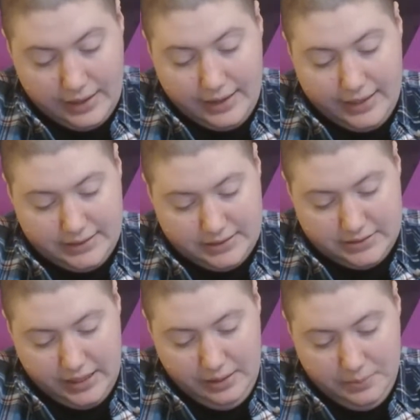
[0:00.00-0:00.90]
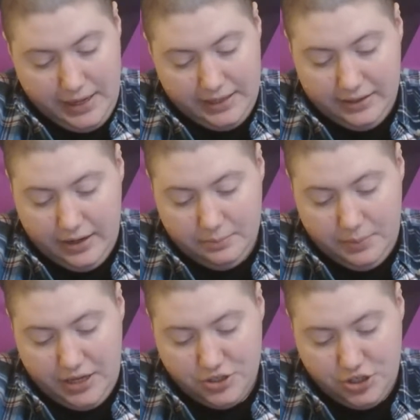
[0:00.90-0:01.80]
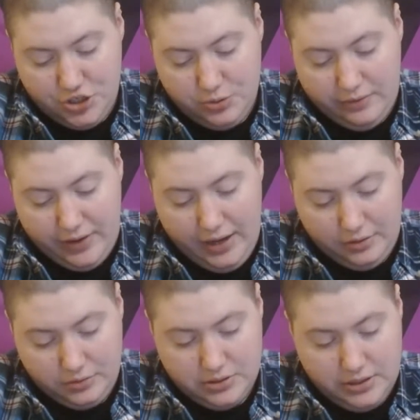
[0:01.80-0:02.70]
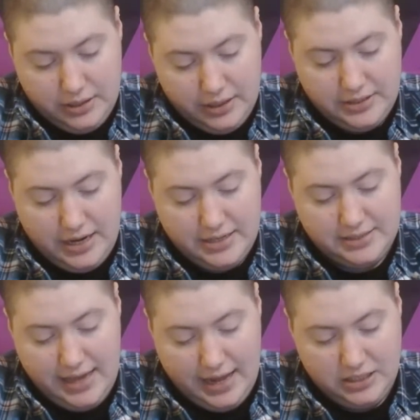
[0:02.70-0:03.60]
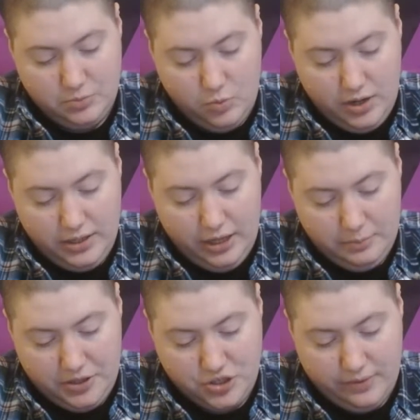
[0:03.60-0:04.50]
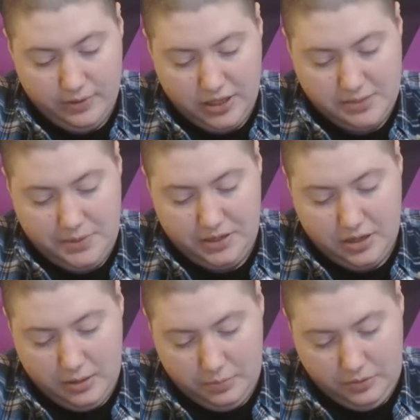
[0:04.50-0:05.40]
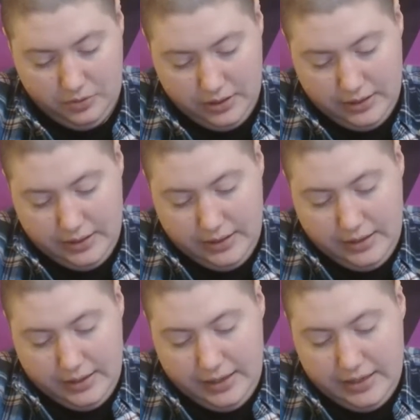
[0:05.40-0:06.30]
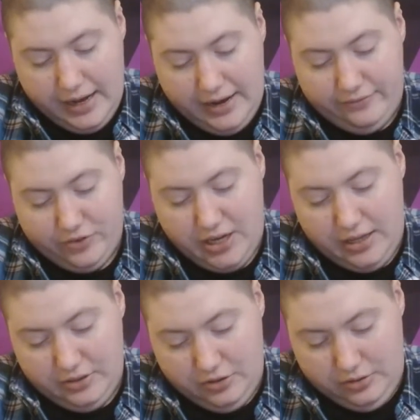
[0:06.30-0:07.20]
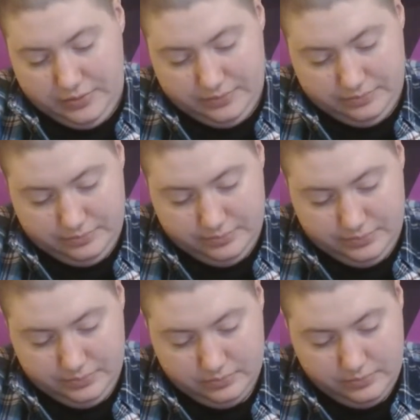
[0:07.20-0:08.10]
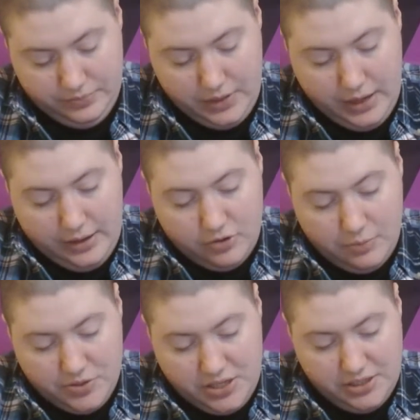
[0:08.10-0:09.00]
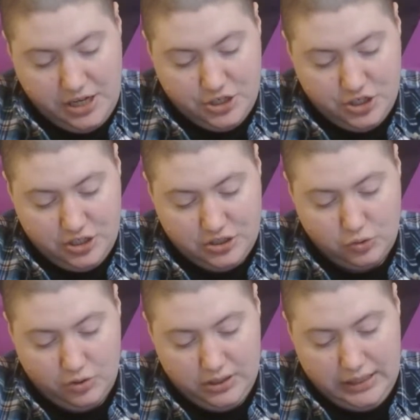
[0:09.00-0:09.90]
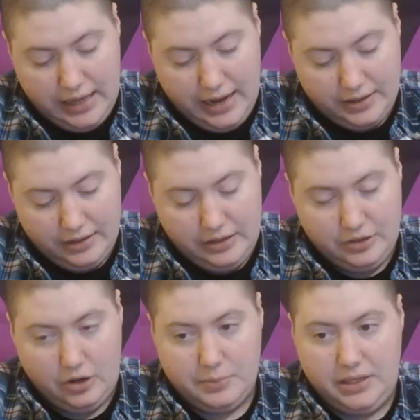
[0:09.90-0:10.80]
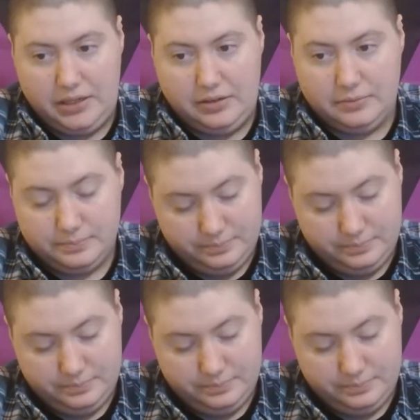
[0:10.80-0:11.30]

Yet the same 89-page issue of Out contained exactly one image of a lesbian couple, in an ad for Tylenol. Representation is sorely lacking in our media.